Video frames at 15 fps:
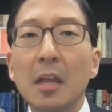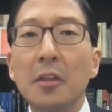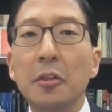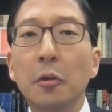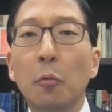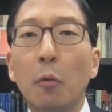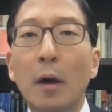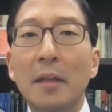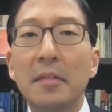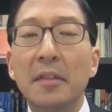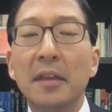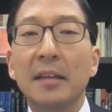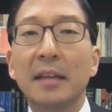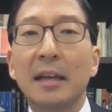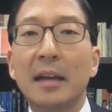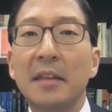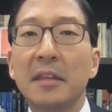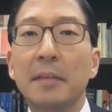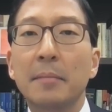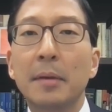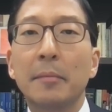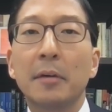the one thing that I
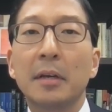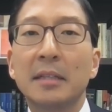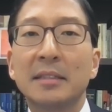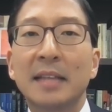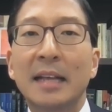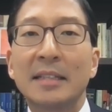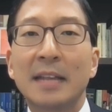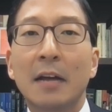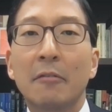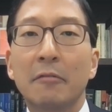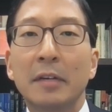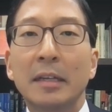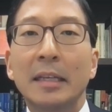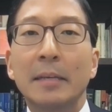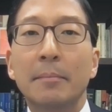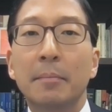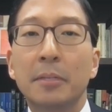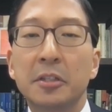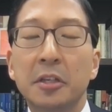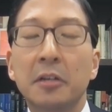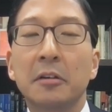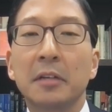think people it stands out really
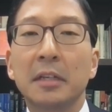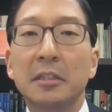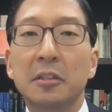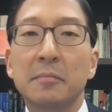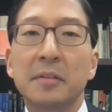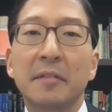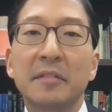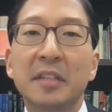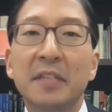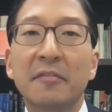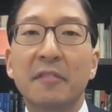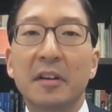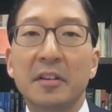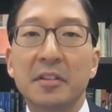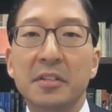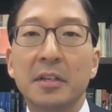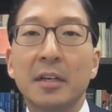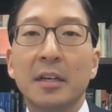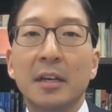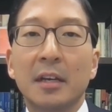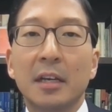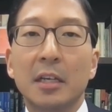particularly in terms of difference
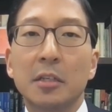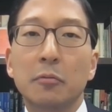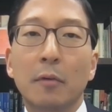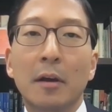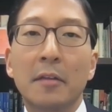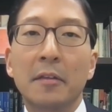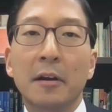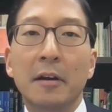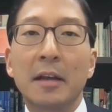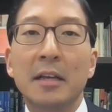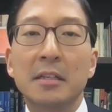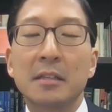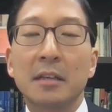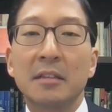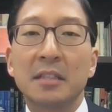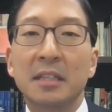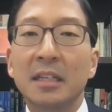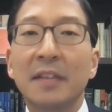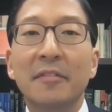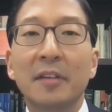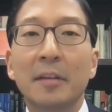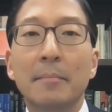is while there is
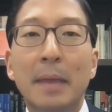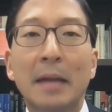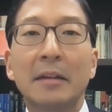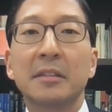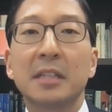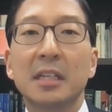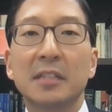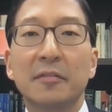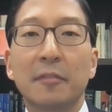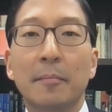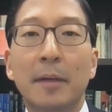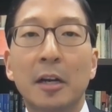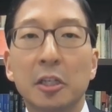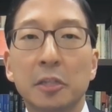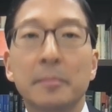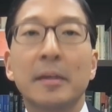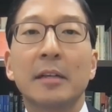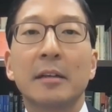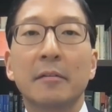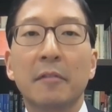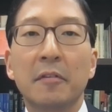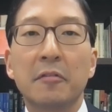significant penalties for punishment
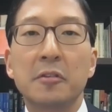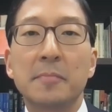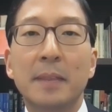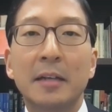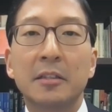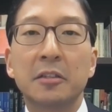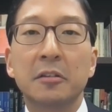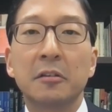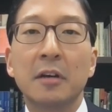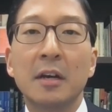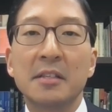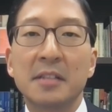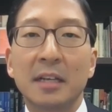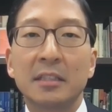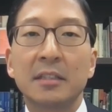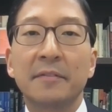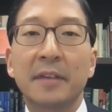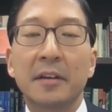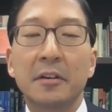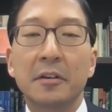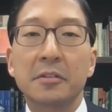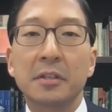with respect to sex
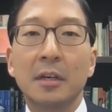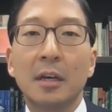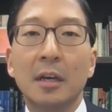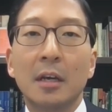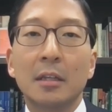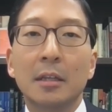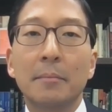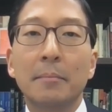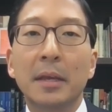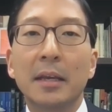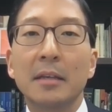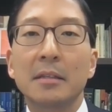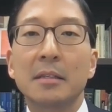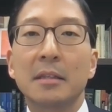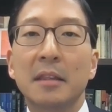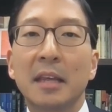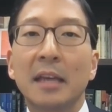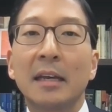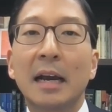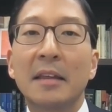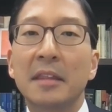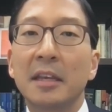offenders, the biggest
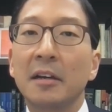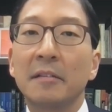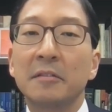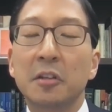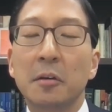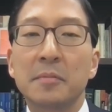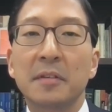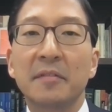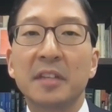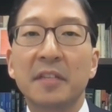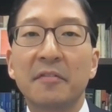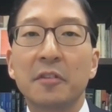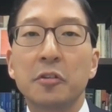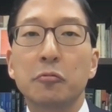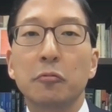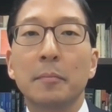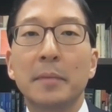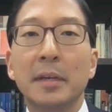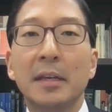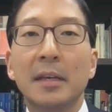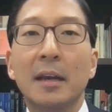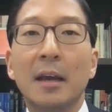thing I think in terms of difference will
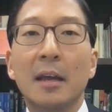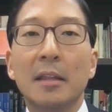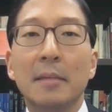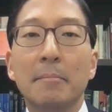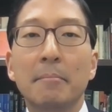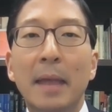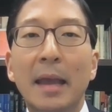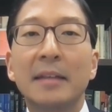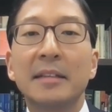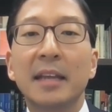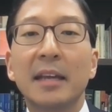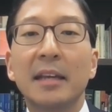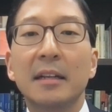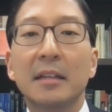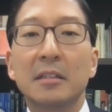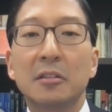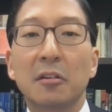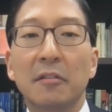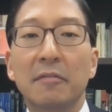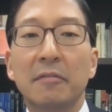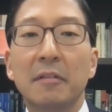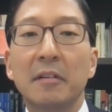be the mandated
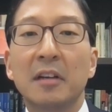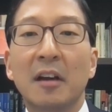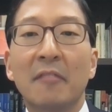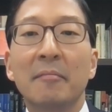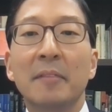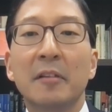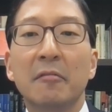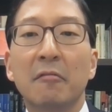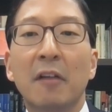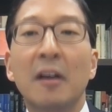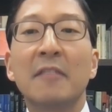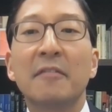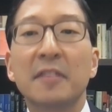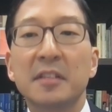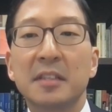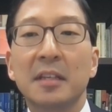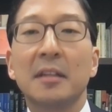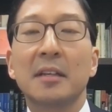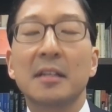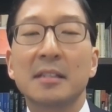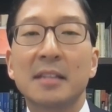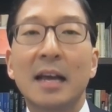sort of government run
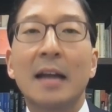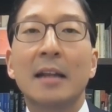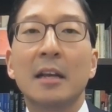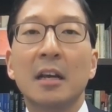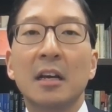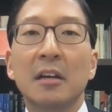facilities that